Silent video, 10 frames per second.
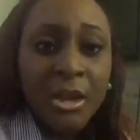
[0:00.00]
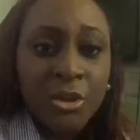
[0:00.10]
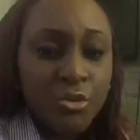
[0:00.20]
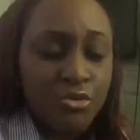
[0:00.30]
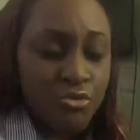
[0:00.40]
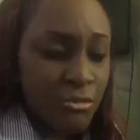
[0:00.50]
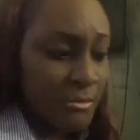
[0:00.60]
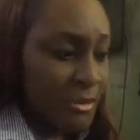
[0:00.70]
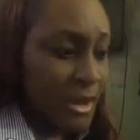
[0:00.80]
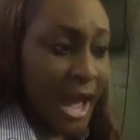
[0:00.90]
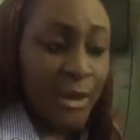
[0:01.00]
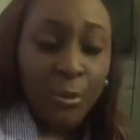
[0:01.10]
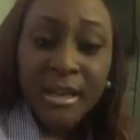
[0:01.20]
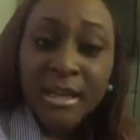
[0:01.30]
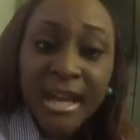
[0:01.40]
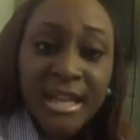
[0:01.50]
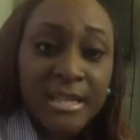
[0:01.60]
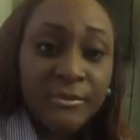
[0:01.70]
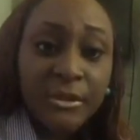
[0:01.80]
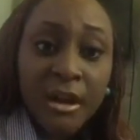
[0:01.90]
And when the
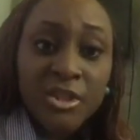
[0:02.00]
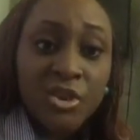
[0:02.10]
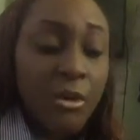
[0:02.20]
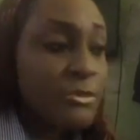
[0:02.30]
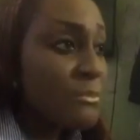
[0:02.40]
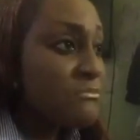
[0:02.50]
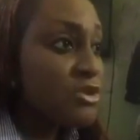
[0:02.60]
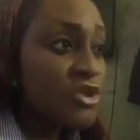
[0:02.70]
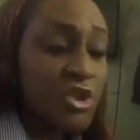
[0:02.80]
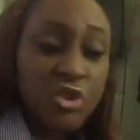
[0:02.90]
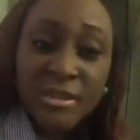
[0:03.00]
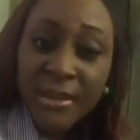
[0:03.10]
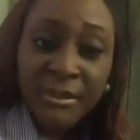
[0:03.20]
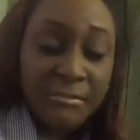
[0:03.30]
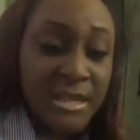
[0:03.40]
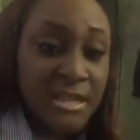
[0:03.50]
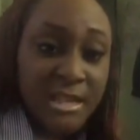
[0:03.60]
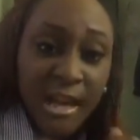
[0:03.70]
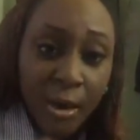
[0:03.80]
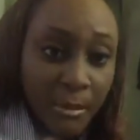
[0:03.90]
negative thoughts come, you just, if it means to
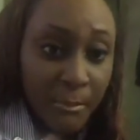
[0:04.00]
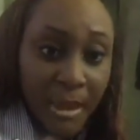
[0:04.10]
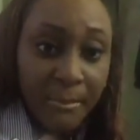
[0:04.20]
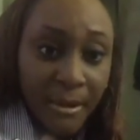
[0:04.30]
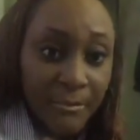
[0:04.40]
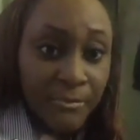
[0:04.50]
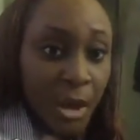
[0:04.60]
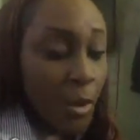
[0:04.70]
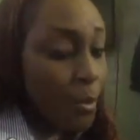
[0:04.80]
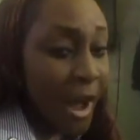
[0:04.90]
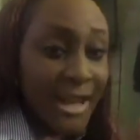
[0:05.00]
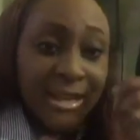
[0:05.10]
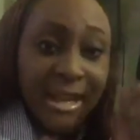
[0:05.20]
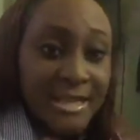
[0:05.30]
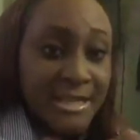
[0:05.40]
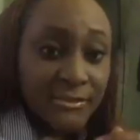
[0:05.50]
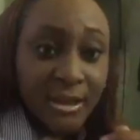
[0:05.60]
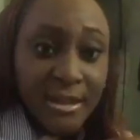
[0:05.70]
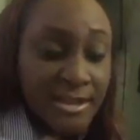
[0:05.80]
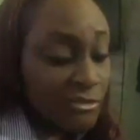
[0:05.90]
take up the paper, while the negative
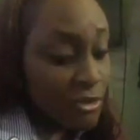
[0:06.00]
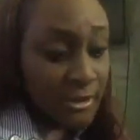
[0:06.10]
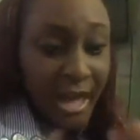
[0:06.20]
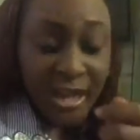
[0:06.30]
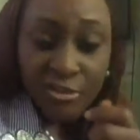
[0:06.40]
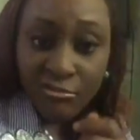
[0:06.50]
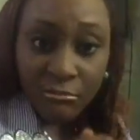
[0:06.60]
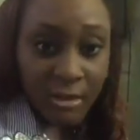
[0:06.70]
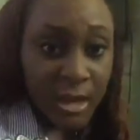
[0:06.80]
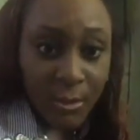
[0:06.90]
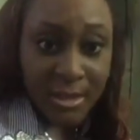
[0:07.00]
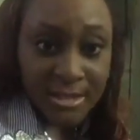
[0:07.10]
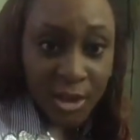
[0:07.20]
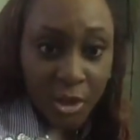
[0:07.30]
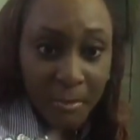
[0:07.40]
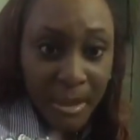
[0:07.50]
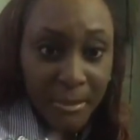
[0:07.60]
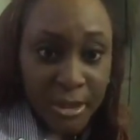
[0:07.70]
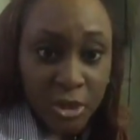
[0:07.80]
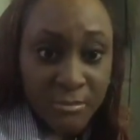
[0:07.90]
thoughts are on, and you read what is on your paper
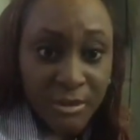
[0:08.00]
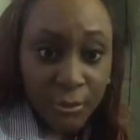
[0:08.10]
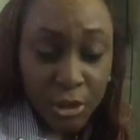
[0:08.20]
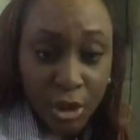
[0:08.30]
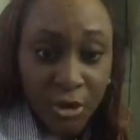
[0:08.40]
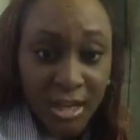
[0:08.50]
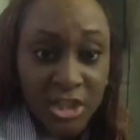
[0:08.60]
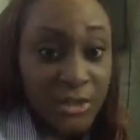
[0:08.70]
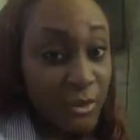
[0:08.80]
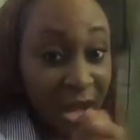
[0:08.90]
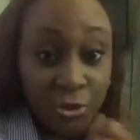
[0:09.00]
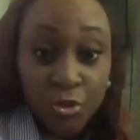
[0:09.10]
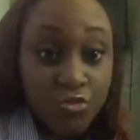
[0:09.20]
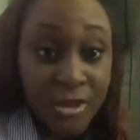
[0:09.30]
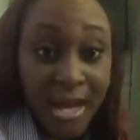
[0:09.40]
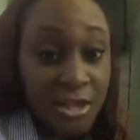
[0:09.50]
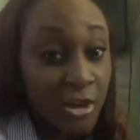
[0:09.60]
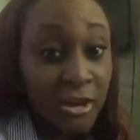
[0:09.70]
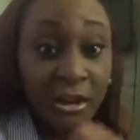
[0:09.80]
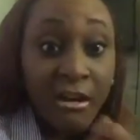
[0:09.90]
in terms of what you're going to achieve, you do that. You're
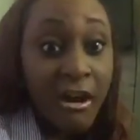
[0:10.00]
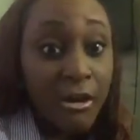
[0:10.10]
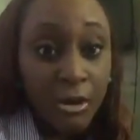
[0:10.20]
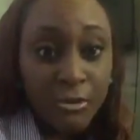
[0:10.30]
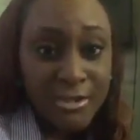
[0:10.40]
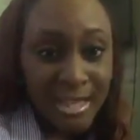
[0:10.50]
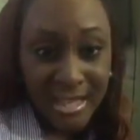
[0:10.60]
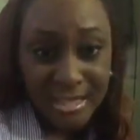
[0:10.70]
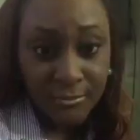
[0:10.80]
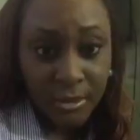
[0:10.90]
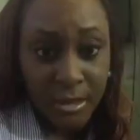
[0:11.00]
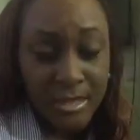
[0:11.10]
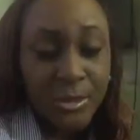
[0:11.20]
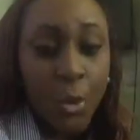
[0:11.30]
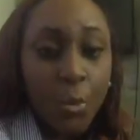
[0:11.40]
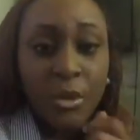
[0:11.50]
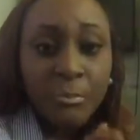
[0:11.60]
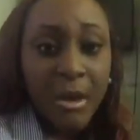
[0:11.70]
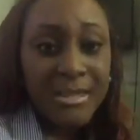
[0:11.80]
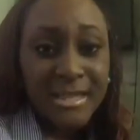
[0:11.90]
going to conquer those negative thoughts with
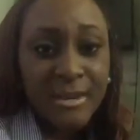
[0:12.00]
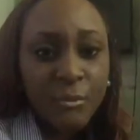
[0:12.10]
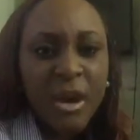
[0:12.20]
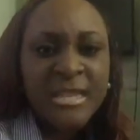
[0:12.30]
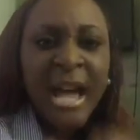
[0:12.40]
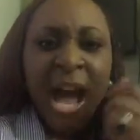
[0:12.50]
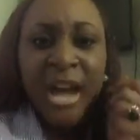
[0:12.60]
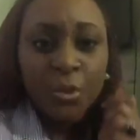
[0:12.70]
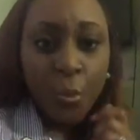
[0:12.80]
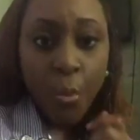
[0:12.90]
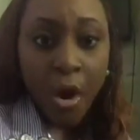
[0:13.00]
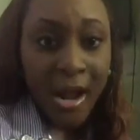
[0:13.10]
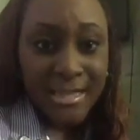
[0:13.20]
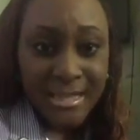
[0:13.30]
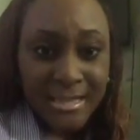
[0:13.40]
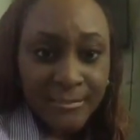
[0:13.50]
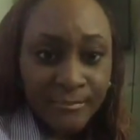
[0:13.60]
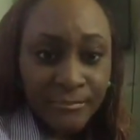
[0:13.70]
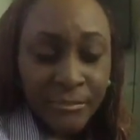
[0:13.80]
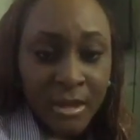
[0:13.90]
positive ones, and you work at it.
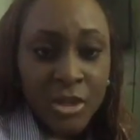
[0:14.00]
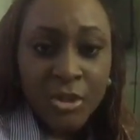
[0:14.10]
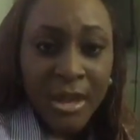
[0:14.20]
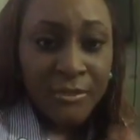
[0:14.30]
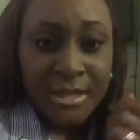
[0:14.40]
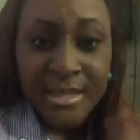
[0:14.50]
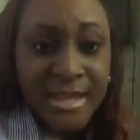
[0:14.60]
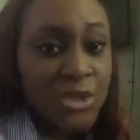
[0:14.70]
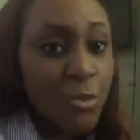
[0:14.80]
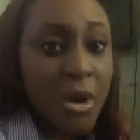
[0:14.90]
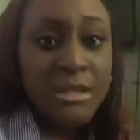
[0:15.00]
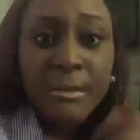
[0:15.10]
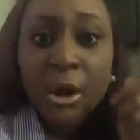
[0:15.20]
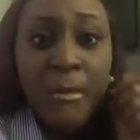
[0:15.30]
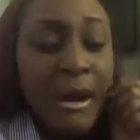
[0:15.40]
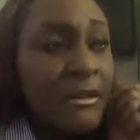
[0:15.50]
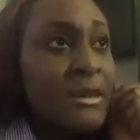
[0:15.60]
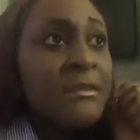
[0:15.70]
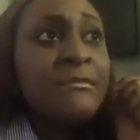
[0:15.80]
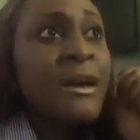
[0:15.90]
So if it is that you want to become
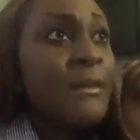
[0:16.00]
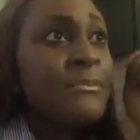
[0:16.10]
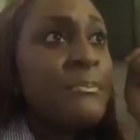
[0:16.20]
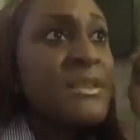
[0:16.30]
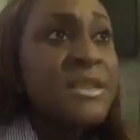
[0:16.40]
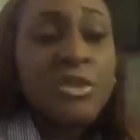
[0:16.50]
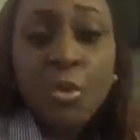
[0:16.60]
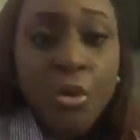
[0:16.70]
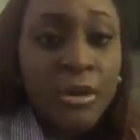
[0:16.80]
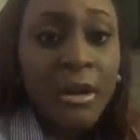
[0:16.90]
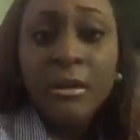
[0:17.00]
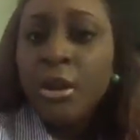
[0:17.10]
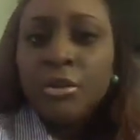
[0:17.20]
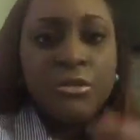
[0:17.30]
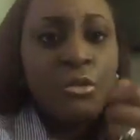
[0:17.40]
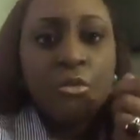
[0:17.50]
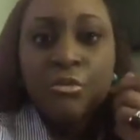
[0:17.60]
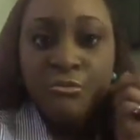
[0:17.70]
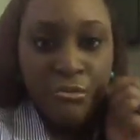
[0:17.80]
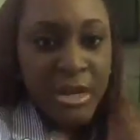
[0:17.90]
a business owner, you
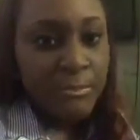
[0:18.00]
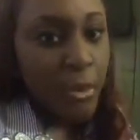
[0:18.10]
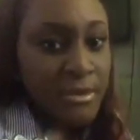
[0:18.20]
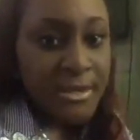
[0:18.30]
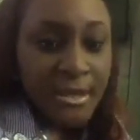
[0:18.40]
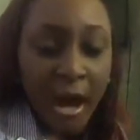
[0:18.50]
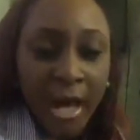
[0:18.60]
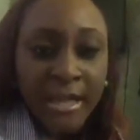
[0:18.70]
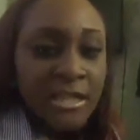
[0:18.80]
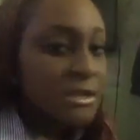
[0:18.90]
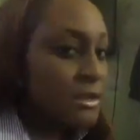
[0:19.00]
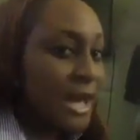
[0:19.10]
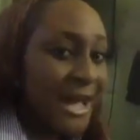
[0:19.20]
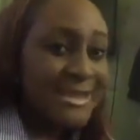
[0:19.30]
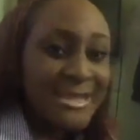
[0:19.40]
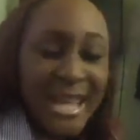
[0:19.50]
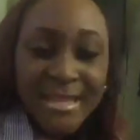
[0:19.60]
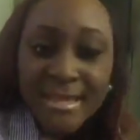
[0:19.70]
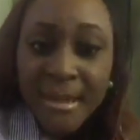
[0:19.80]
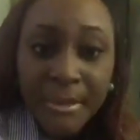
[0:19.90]
read books on it,
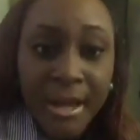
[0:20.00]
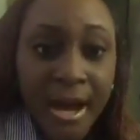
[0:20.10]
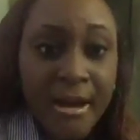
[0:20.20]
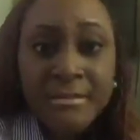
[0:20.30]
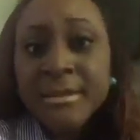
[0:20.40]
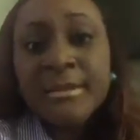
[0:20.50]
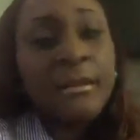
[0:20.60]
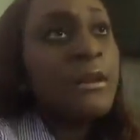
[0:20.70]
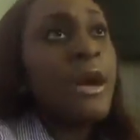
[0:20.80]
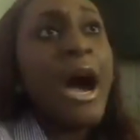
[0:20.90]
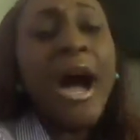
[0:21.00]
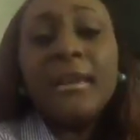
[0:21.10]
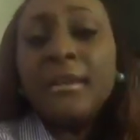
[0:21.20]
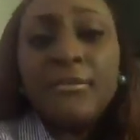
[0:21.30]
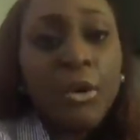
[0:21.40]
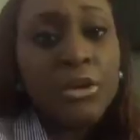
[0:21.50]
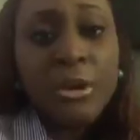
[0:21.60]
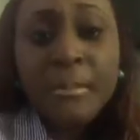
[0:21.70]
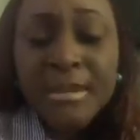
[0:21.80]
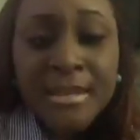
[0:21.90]
attend seminars, give out
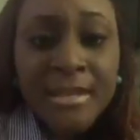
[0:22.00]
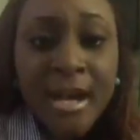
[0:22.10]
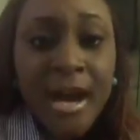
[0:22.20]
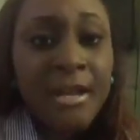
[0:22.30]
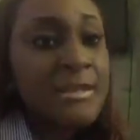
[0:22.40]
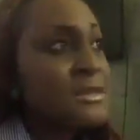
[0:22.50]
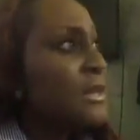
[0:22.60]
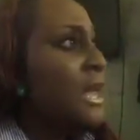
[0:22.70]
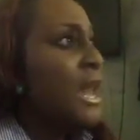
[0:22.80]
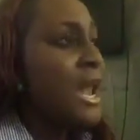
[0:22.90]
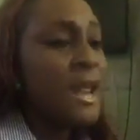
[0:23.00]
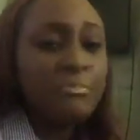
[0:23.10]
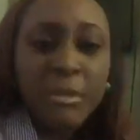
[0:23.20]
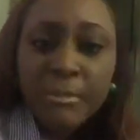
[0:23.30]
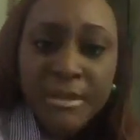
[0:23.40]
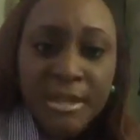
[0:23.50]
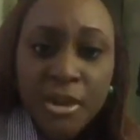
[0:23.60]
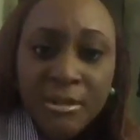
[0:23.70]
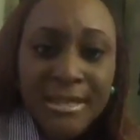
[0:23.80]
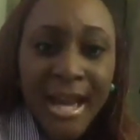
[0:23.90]
your business cards, let people see
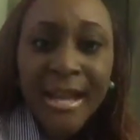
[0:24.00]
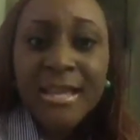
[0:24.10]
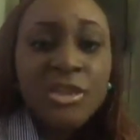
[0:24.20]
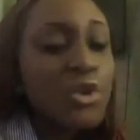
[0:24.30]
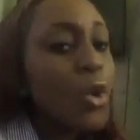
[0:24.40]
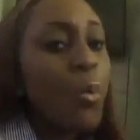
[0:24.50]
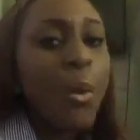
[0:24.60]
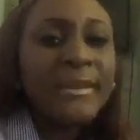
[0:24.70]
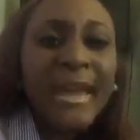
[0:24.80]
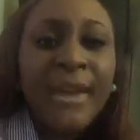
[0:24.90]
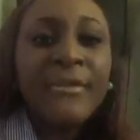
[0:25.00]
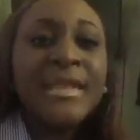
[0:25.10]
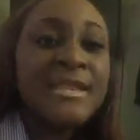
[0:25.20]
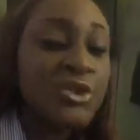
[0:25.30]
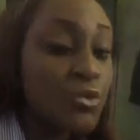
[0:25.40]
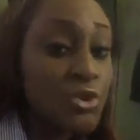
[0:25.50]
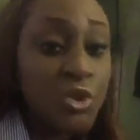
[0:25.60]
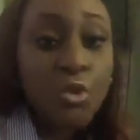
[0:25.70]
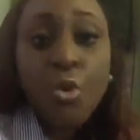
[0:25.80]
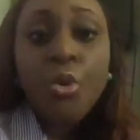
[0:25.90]
your talents, whatever it is, you
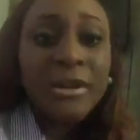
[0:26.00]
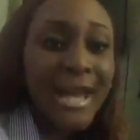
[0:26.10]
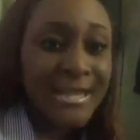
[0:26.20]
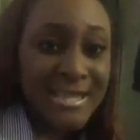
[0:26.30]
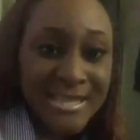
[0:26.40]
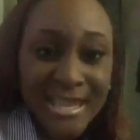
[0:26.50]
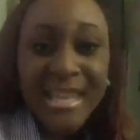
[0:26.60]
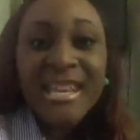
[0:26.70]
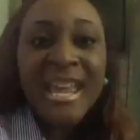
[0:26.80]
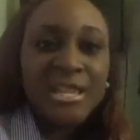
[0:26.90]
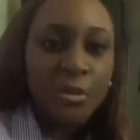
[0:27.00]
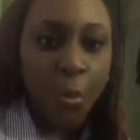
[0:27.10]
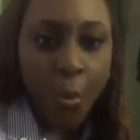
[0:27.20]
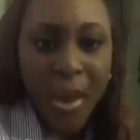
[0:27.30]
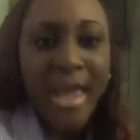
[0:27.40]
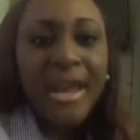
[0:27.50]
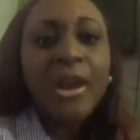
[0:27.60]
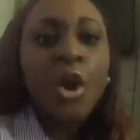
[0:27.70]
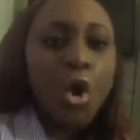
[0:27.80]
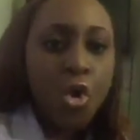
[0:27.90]
sow that seed, it will
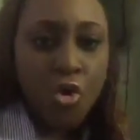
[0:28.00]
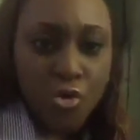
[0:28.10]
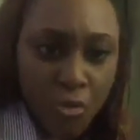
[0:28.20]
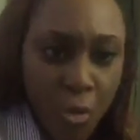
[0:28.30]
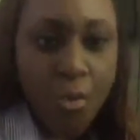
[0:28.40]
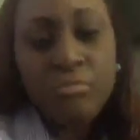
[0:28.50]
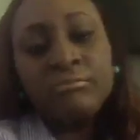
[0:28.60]
grow.